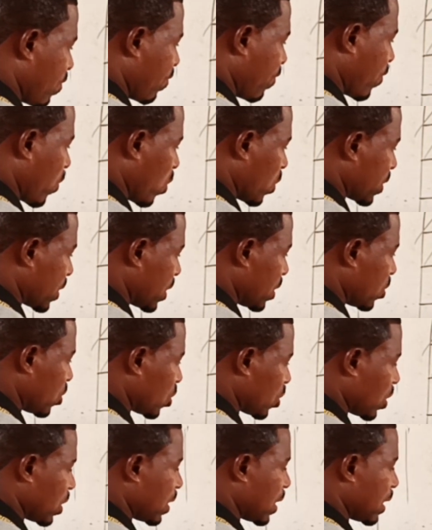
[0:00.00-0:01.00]
have
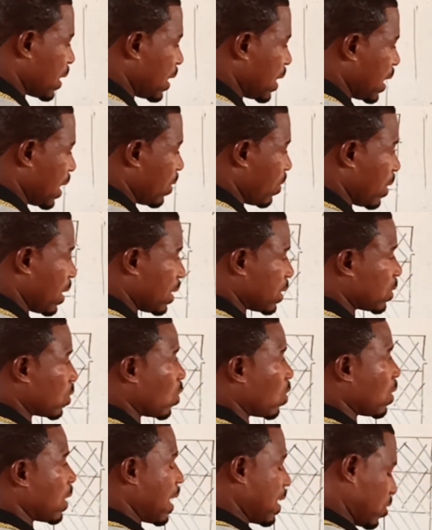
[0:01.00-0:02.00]
14 shaded
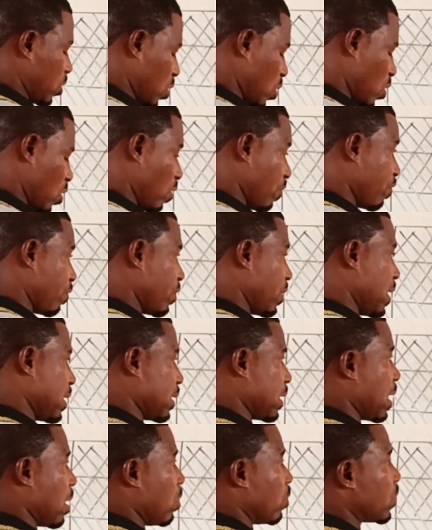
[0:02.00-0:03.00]
areas, all out of,
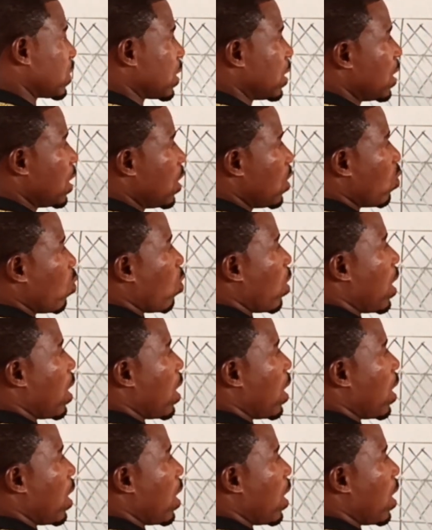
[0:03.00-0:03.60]
let's count,